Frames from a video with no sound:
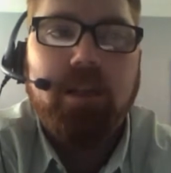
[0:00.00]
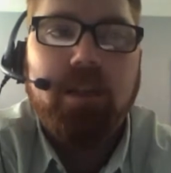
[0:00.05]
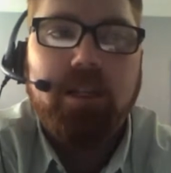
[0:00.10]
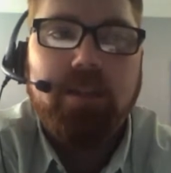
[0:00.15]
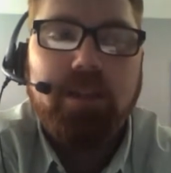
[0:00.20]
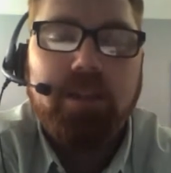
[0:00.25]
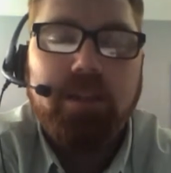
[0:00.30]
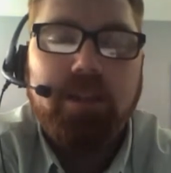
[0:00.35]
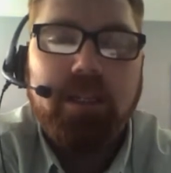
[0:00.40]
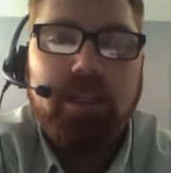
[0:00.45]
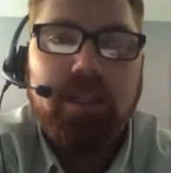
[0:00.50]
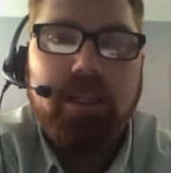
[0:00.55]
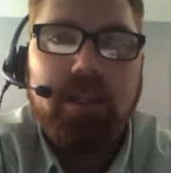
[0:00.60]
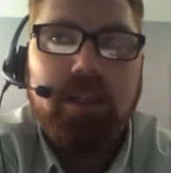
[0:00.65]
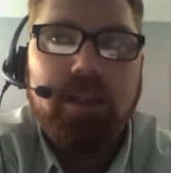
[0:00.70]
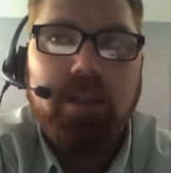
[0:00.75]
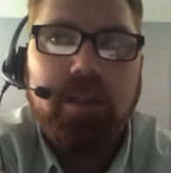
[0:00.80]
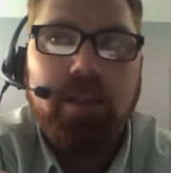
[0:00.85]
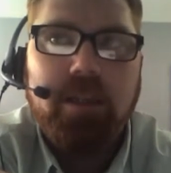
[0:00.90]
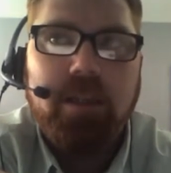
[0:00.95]
is
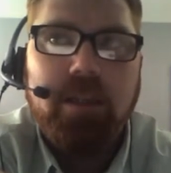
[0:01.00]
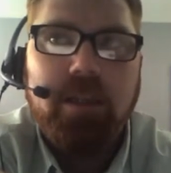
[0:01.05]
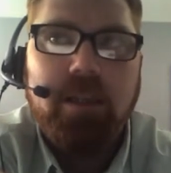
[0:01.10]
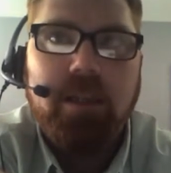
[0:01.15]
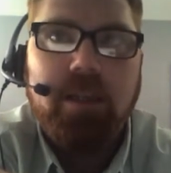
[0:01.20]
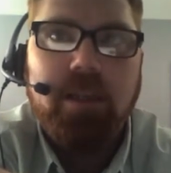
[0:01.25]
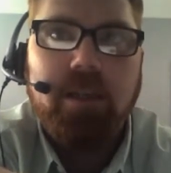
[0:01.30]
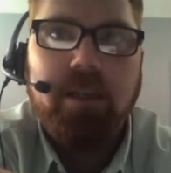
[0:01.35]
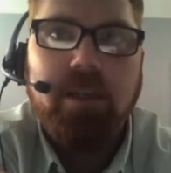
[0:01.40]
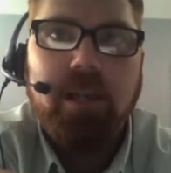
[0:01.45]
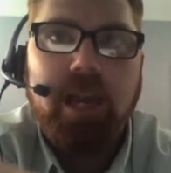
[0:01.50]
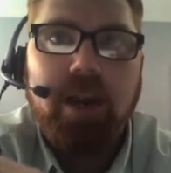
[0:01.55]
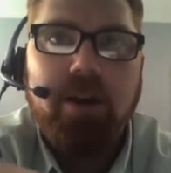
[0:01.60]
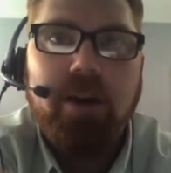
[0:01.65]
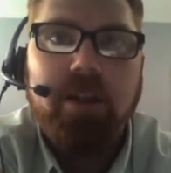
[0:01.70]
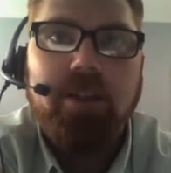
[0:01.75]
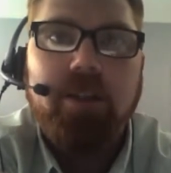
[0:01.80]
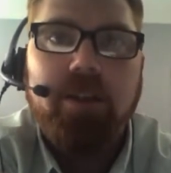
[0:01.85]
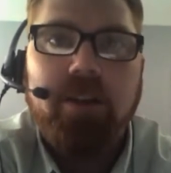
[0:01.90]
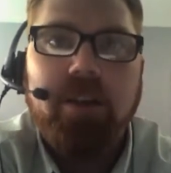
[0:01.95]
indeed the
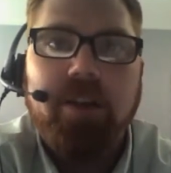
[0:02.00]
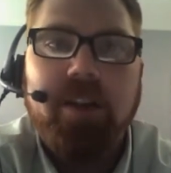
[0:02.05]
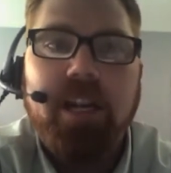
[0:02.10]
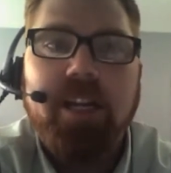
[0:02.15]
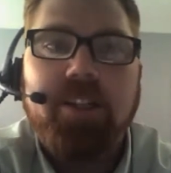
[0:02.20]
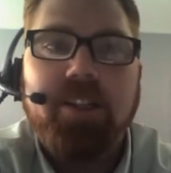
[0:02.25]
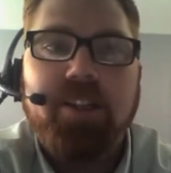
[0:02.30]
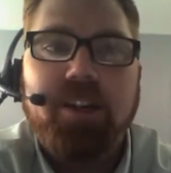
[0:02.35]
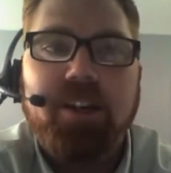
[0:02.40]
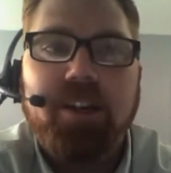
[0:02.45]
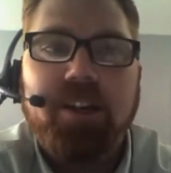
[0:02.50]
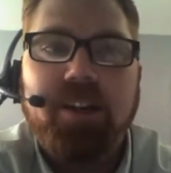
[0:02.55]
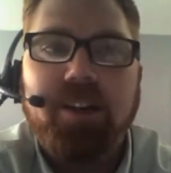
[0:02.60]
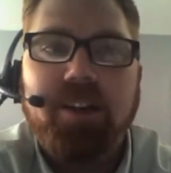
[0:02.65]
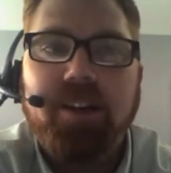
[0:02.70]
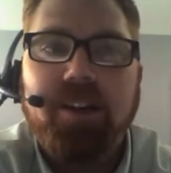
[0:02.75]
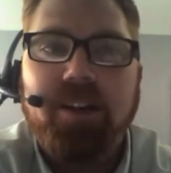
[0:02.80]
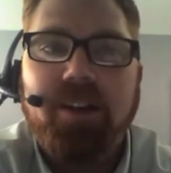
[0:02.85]
character and nature